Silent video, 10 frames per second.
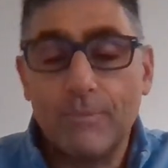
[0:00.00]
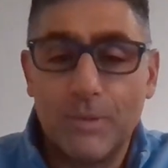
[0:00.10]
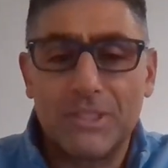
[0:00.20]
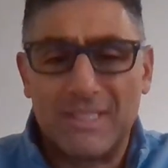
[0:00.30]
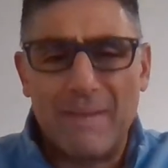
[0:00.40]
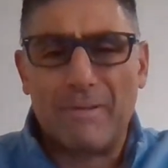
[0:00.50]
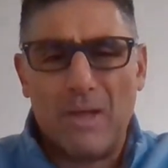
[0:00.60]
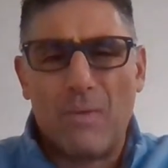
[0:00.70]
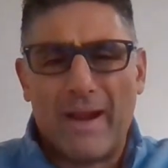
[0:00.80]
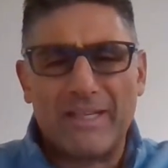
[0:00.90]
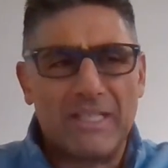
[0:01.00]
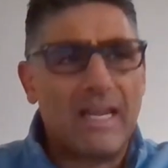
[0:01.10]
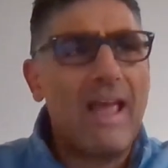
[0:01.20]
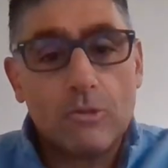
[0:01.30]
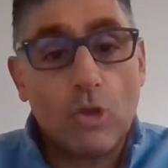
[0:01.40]
which is typically what I see.
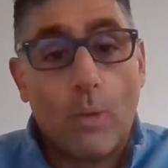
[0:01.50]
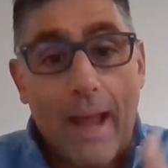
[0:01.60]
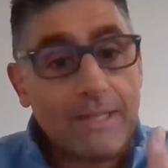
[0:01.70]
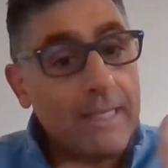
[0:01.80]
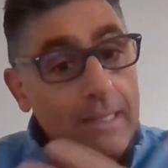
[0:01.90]
So when I say